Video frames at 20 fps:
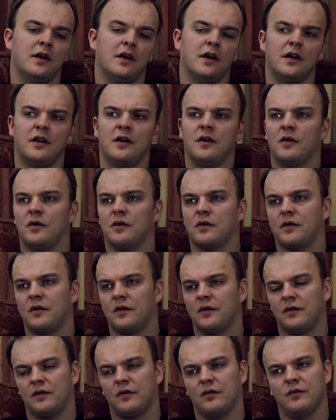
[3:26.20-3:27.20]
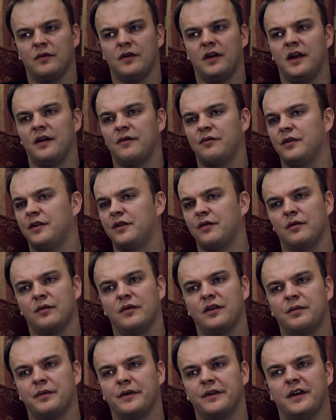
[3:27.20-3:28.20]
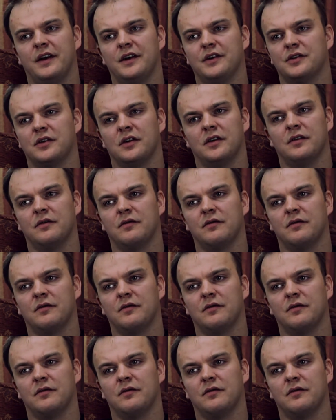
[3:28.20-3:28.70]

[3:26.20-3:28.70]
unlock every swimmer's potential